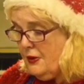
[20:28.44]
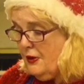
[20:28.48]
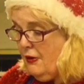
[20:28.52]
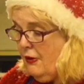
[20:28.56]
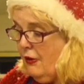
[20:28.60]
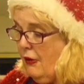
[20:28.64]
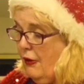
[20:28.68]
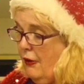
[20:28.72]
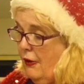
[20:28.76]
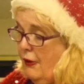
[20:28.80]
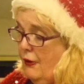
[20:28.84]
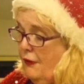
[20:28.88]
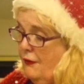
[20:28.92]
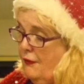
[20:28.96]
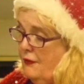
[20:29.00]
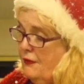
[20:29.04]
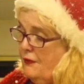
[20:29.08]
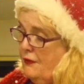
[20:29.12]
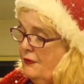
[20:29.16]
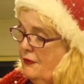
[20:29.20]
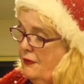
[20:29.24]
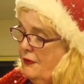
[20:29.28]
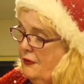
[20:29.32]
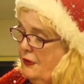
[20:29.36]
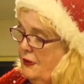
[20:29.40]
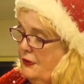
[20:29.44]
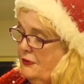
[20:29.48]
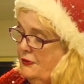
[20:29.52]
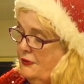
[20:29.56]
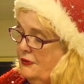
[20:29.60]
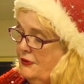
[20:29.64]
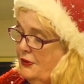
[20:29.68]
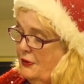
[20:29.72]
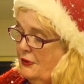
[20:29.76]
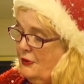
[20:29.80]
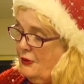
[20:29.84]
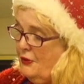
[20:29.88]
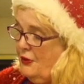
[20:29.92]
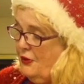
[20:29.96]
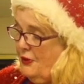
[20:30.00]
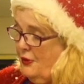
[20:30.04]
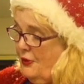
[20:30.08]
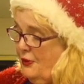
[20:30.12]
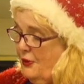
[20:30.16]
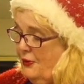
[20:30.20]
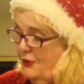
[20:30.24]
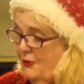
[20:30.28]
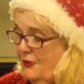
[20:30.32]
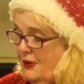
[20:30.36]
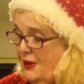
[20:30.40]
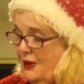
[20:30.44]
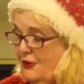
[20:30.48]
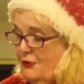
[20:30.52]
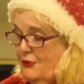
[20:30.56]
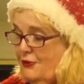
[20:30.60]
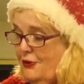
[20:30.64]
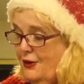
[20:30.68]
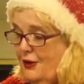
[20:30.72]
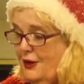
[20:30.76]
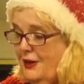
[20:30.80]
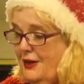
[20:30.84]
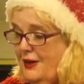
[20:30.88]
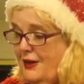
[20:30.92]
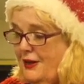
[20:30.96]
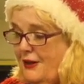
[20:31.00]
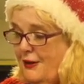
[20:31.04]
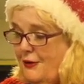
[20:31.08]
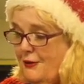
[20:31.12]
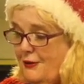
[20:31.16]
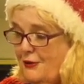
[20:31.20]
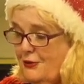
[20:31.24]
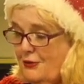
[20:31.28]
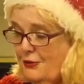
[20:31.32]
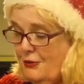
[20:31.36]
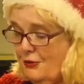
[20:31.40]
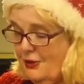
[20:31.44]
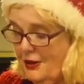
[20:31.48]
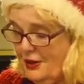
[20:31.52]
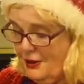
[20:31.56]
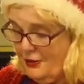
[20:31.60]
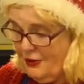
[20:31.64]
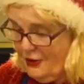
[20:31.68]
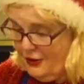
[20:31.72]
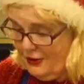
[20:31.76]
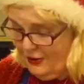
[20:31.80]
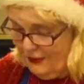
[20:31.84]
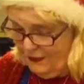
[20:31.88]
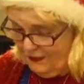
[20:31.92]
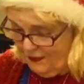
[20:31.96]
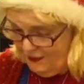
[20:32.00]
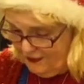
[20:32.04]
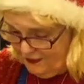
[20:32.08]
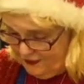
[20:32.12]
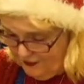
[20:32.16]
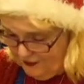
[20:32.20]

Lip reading: Oh, that's so cute actually. That looks quite cute.